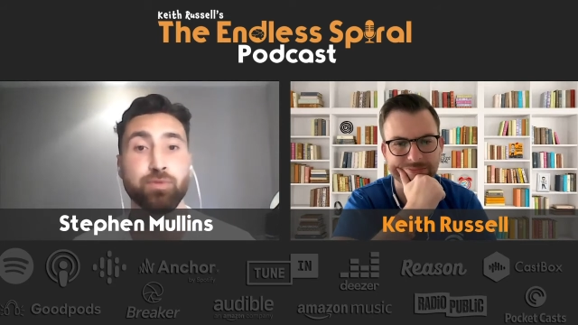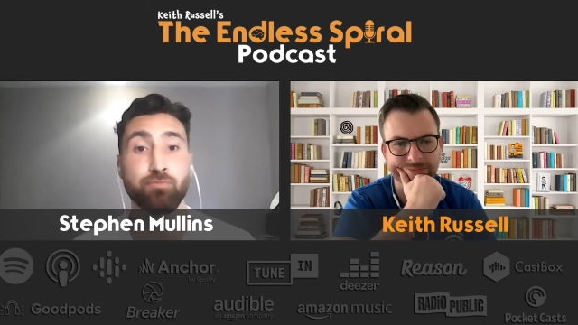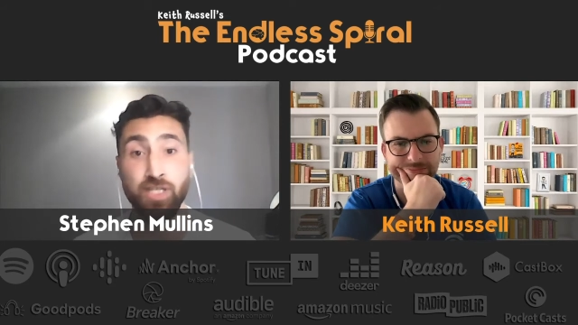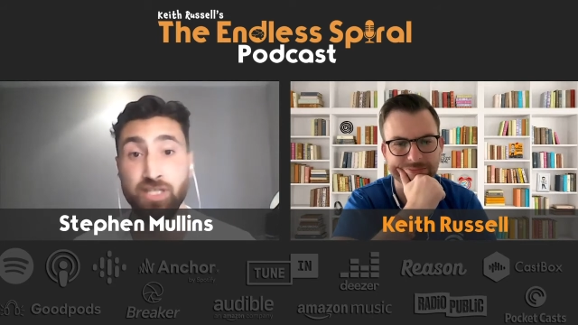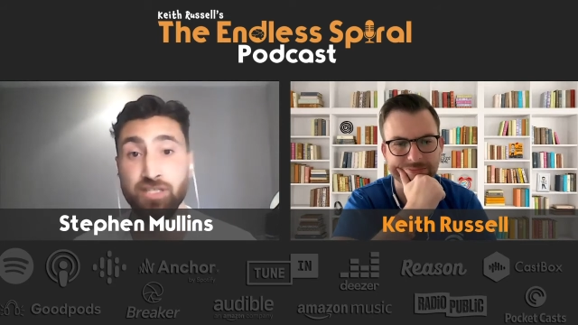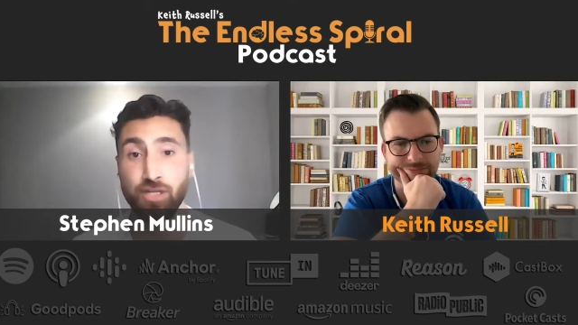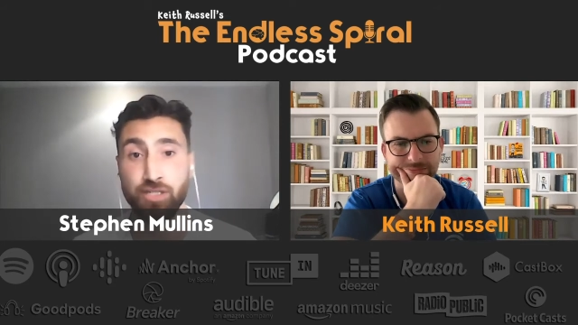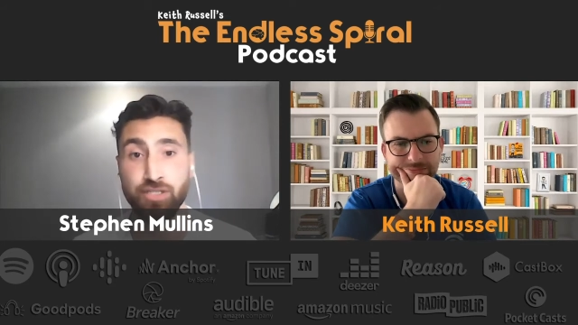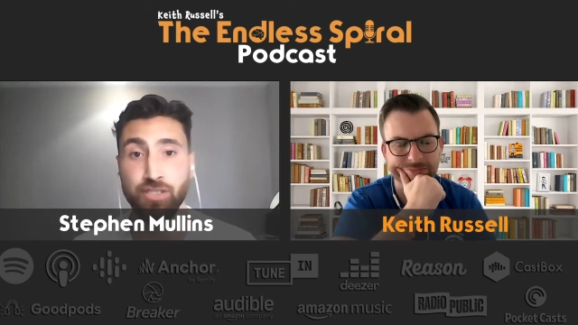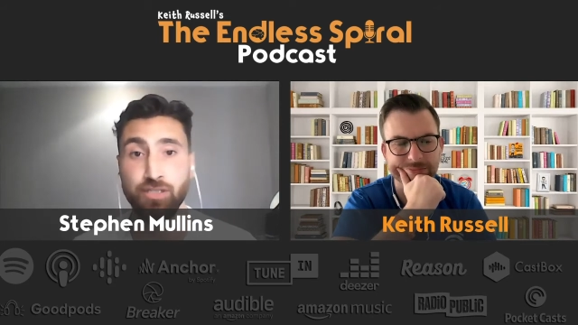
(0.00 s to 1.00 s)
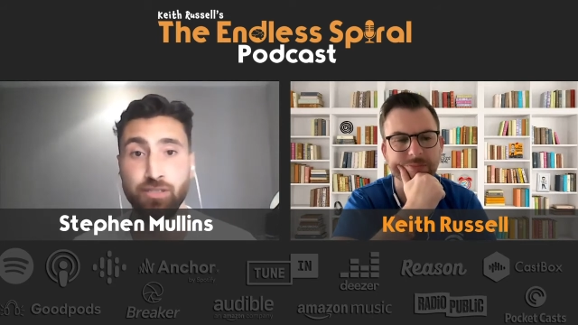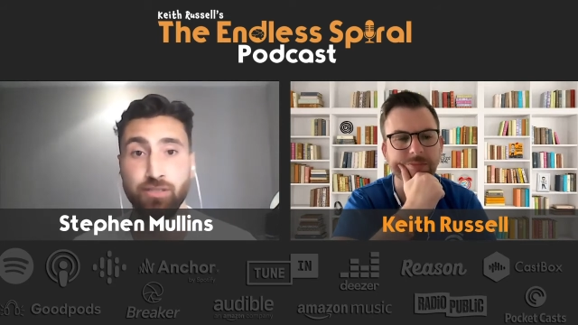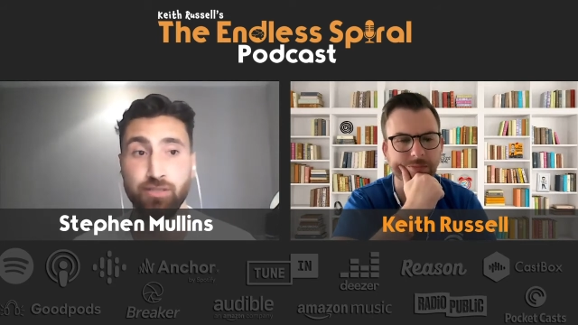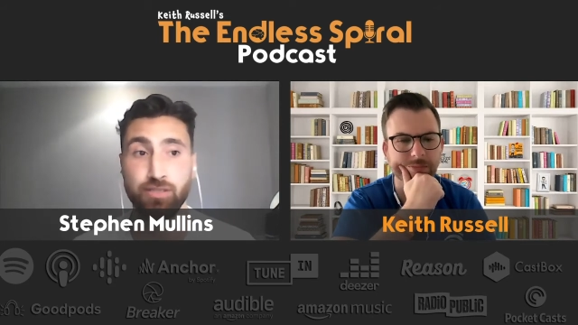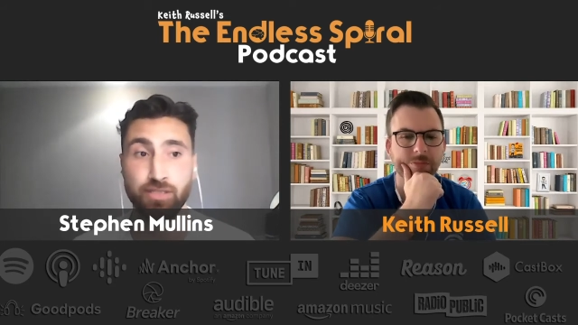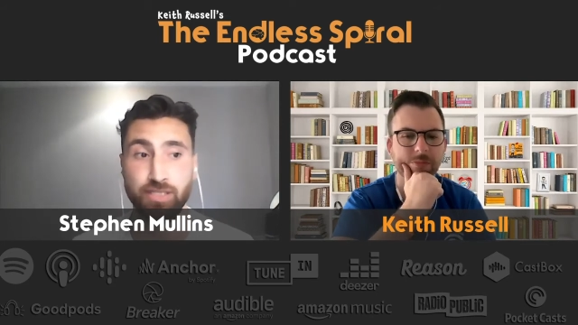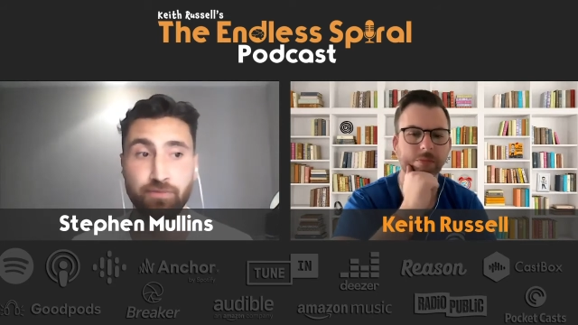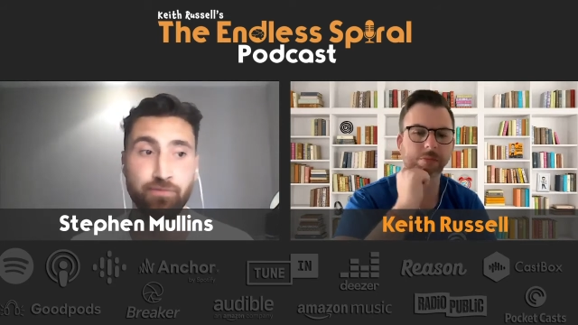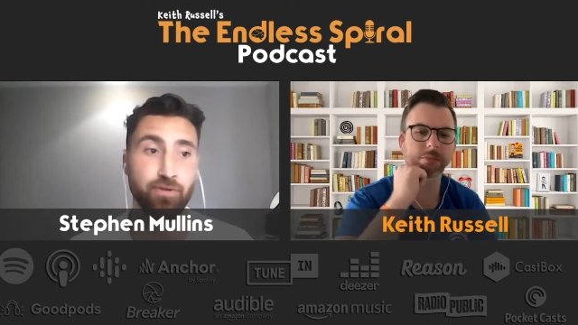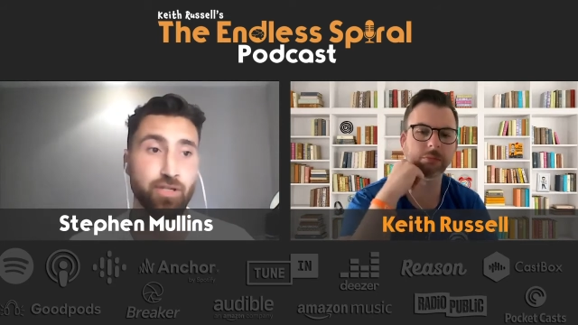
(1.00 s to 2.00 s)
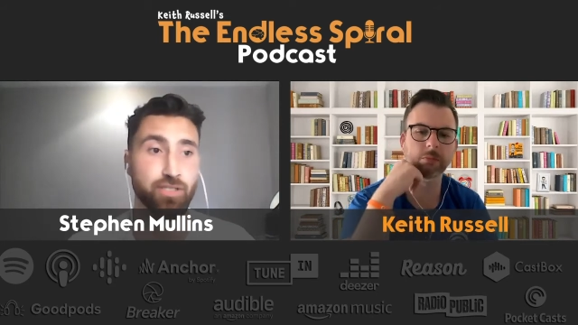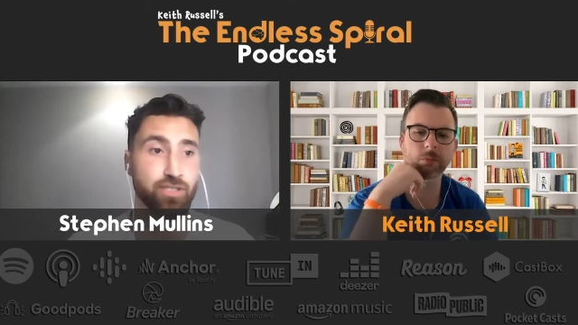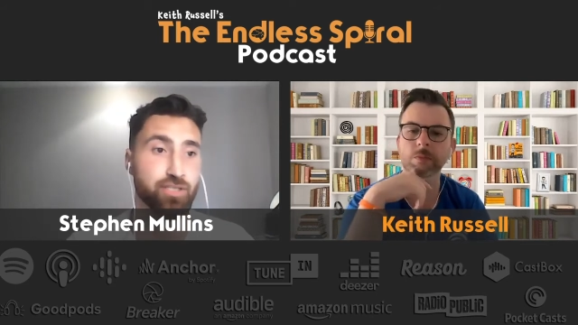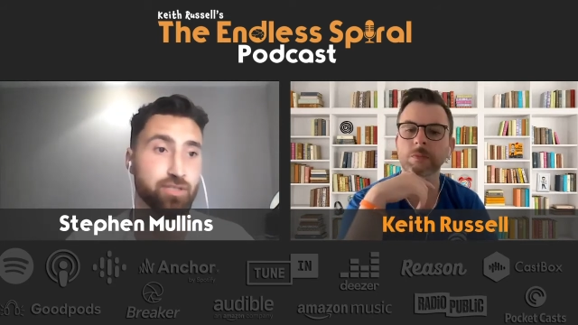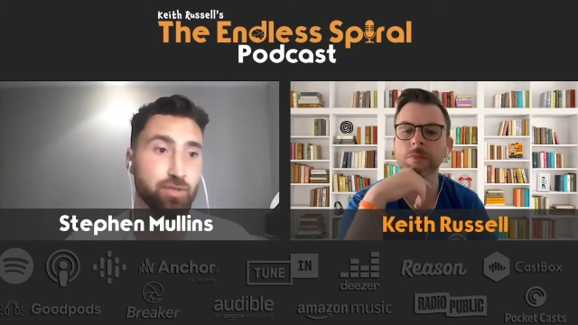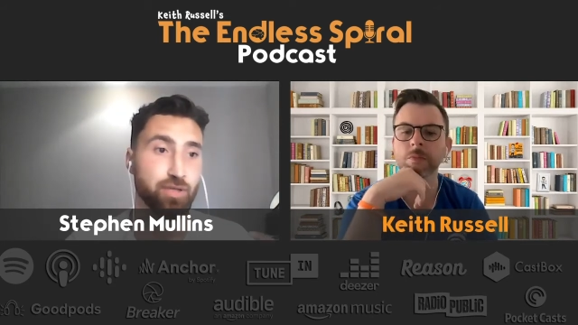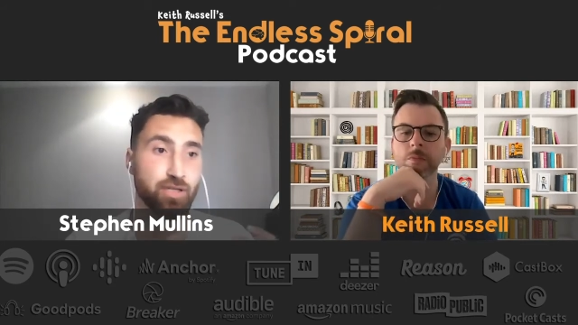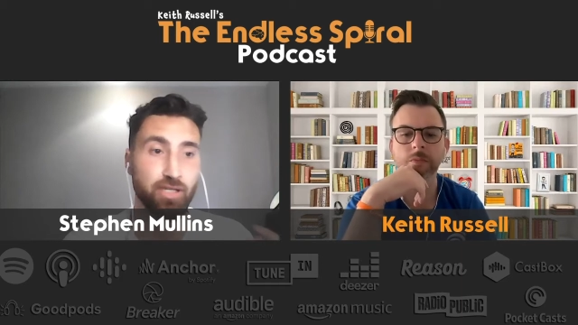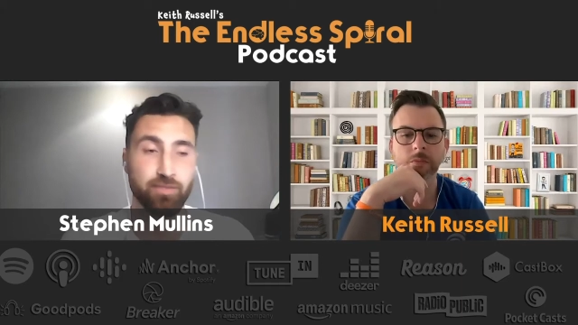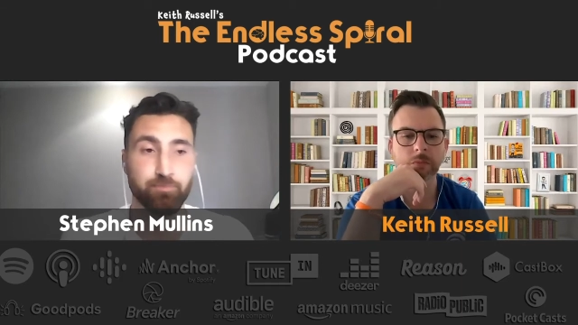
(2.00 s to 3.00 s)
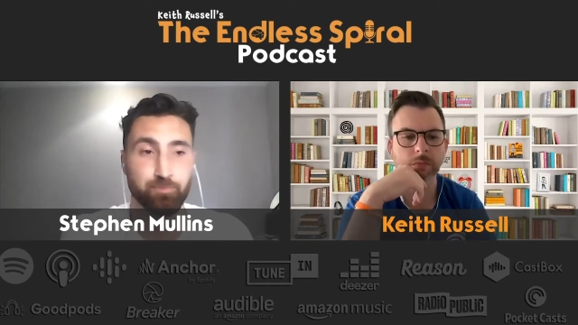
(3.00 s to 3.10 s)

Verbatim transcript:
Speaker 1: researching the different, uh, like,